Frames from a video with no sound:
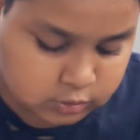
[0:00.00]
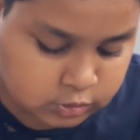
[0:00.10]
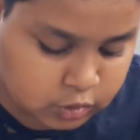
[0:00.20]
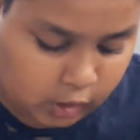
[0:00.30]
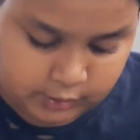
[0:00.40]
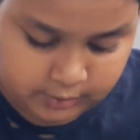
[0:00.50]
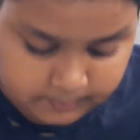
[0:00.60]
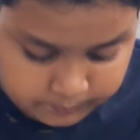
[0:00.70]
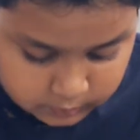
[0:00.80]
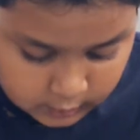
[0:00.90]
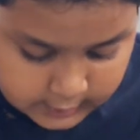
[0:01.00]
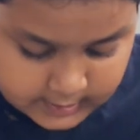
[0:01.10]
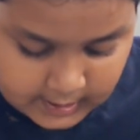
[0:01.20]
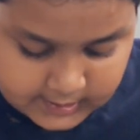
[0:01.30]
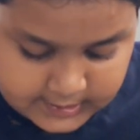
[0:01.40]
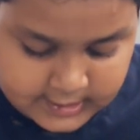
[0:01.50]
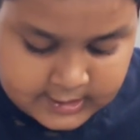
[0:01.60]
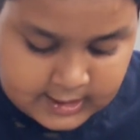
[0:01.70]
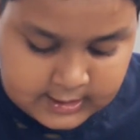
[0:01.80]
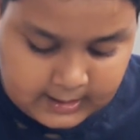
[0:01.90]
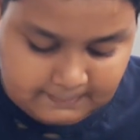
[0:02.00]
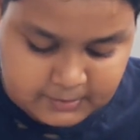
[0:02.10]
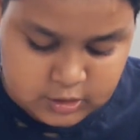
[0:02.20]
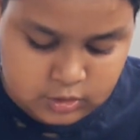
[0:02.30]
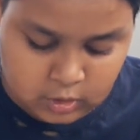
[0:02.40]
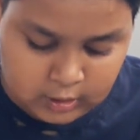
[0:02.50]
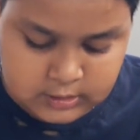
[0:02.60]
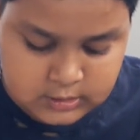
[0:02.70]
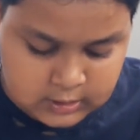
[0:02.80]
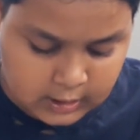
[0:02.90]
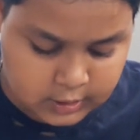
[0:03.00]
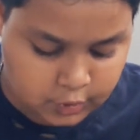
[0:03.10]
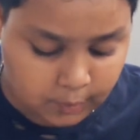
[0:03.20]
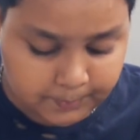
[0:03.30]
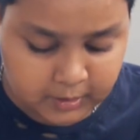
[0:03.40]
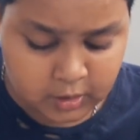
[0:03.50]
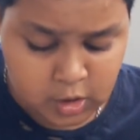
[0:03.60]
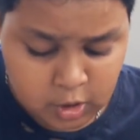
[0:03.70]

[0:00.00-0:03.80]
Scott. In 1910, Captain Scott started hoping